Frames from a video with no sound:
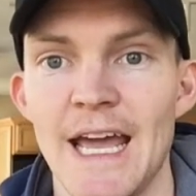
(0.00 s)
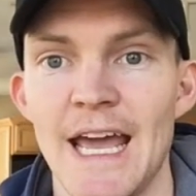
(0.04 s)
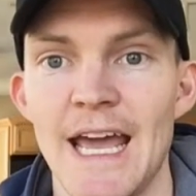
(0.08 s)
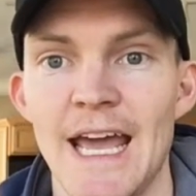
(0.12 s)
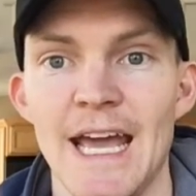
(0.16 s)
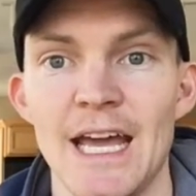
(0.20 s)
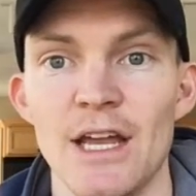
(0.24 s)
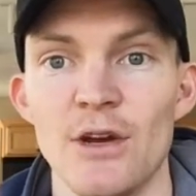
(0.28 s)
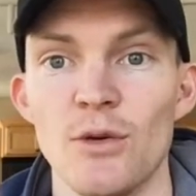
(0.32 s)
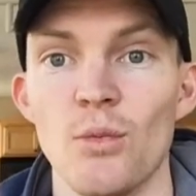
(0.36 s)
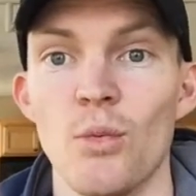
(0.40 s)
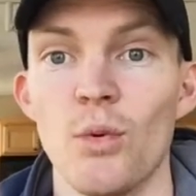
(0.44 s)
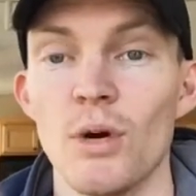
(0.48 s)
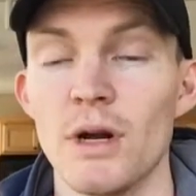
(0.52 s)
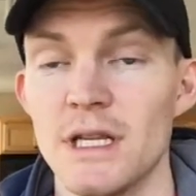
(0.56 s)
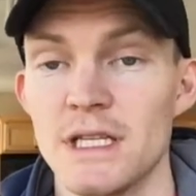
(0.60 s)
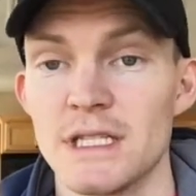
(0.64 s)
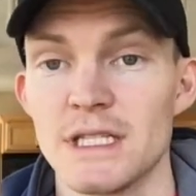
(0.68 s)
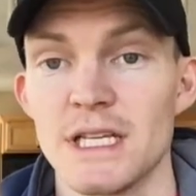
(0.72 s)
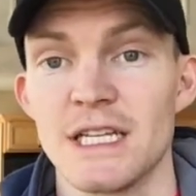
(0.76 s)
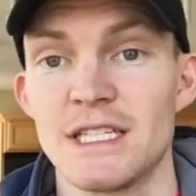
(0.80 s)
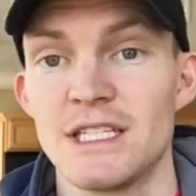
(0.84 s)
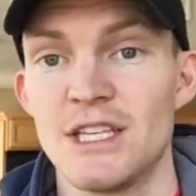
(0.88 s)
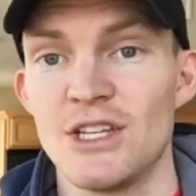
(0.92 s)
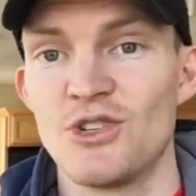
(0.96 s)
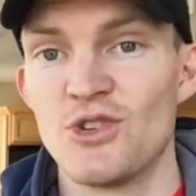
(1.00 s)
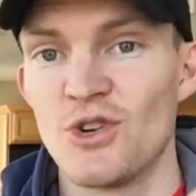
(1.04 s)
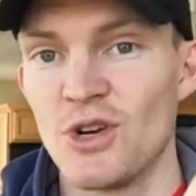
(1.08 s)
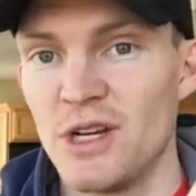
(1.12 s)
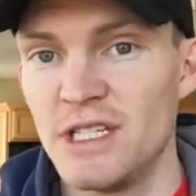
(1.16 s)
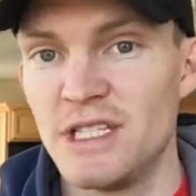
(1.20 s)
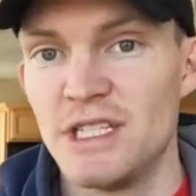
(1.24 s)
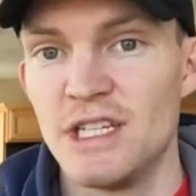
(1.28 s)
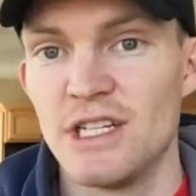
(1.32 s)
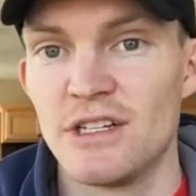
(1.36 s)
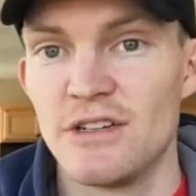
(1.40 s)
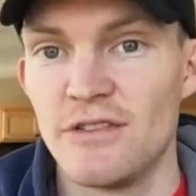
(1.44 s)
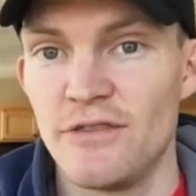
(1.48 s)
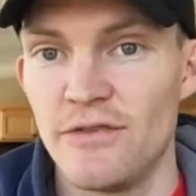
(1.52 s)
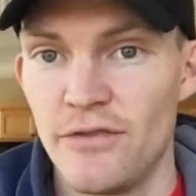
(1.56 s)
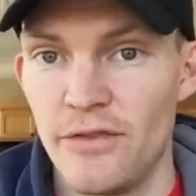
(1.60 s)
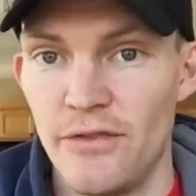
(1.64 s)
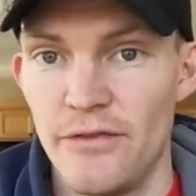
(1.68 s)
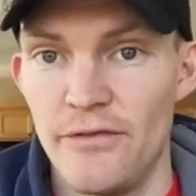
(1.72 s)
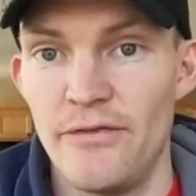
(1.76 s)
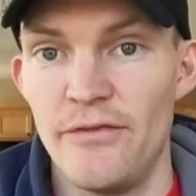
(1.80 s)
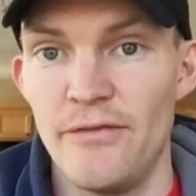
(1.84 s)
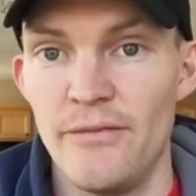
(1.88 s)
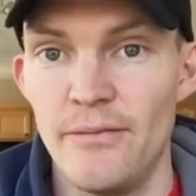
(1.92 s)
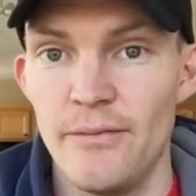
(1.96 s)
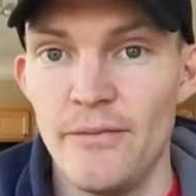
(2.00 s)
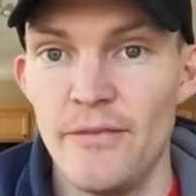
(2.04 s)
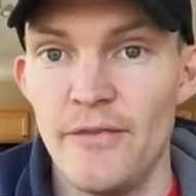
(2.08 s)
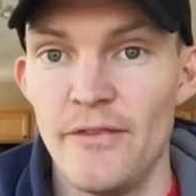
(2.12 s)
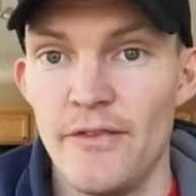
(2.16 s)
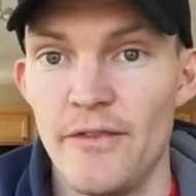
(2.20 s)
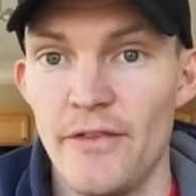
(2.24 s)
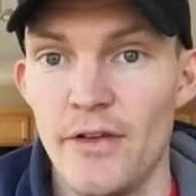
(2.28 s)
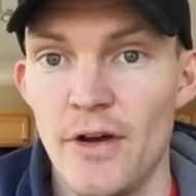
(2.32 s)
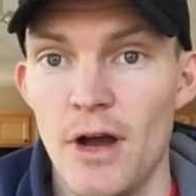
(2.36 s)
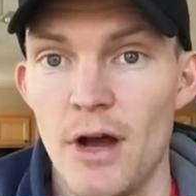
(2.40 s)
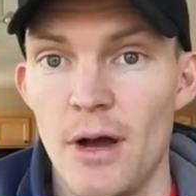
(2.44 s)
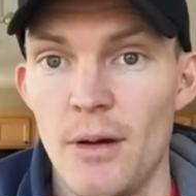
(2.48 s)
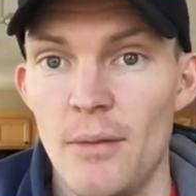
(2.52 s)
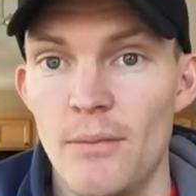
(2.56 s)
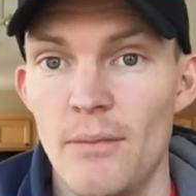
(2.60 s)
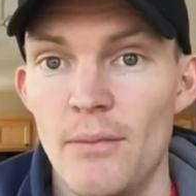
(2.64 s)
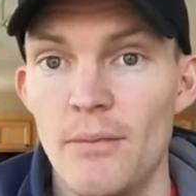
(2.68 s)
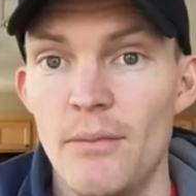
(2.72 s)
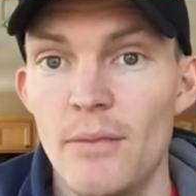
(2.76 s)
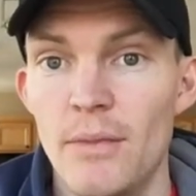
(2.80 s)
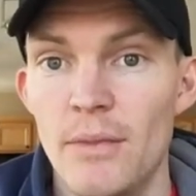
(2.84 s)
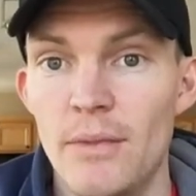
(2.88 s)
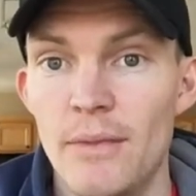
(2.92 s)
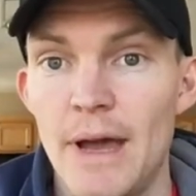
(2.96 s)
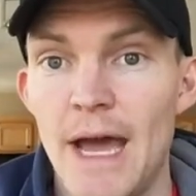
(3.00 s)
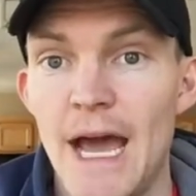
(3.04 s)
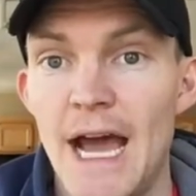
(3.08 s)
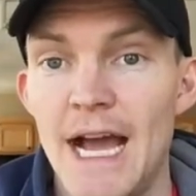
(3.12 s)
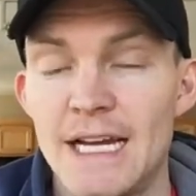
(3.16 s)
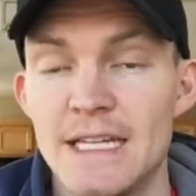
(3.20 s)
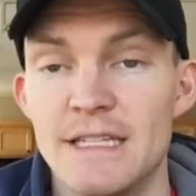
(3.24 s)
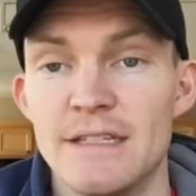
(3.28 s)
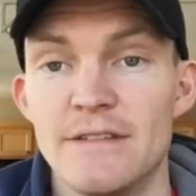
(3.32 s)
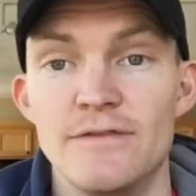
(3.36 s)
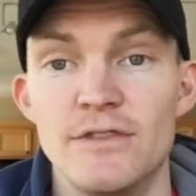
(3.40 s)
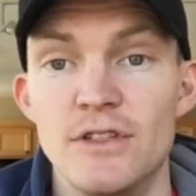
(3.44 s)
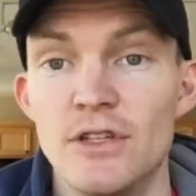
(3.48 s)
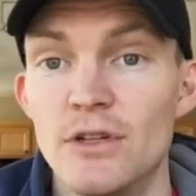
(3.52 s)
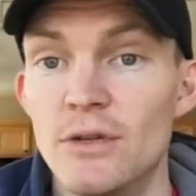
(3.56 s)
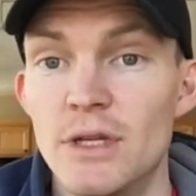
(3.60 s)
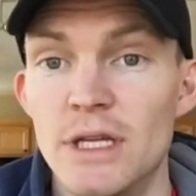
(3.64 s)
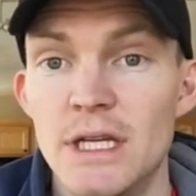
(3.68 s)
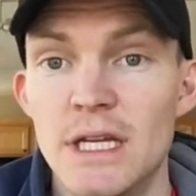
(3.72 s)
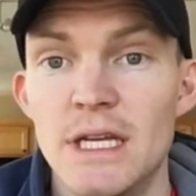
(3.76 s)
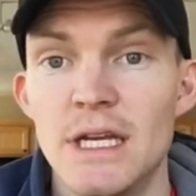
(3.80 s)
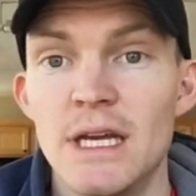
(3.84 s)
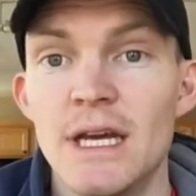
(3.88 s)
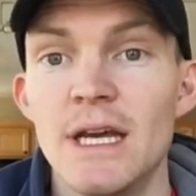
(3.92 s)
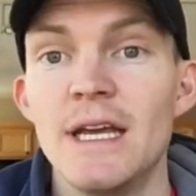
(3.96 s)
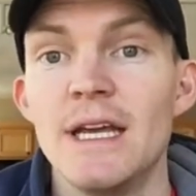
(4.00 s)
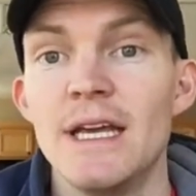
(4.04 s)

and what it's like to transition from active duty